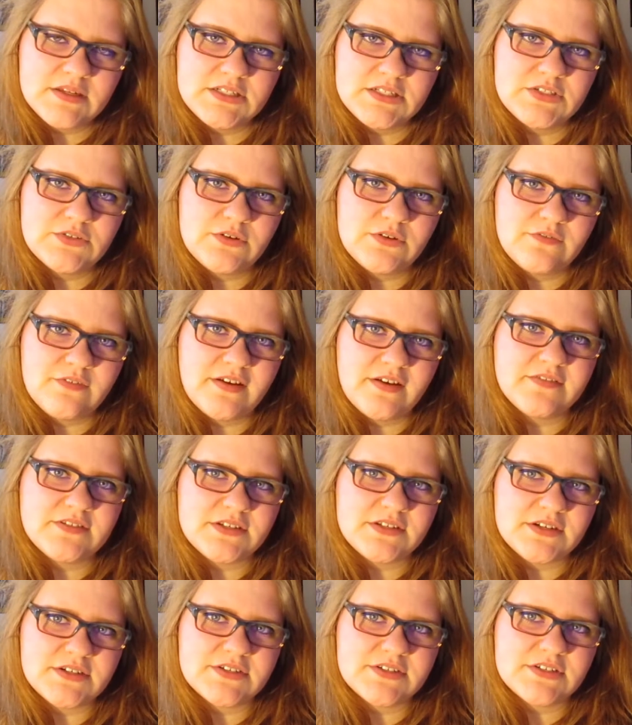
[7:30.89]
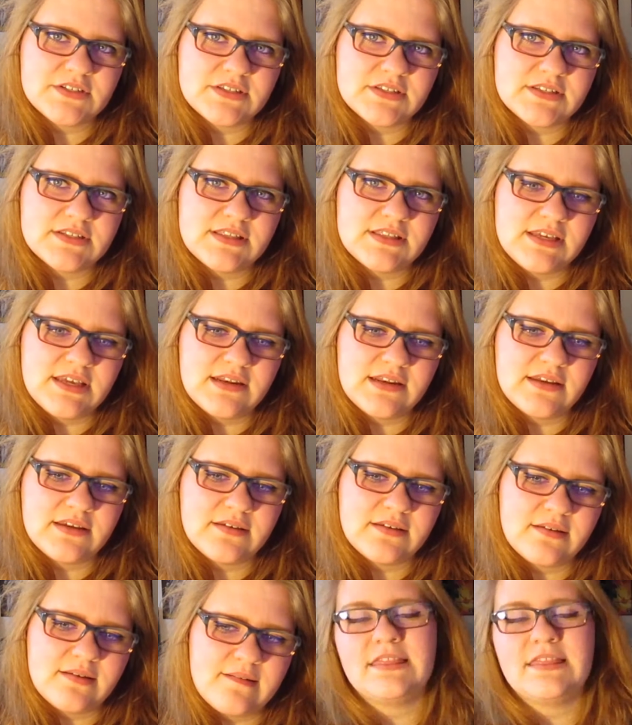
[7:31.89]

2 out of 5 stars just because of the ending.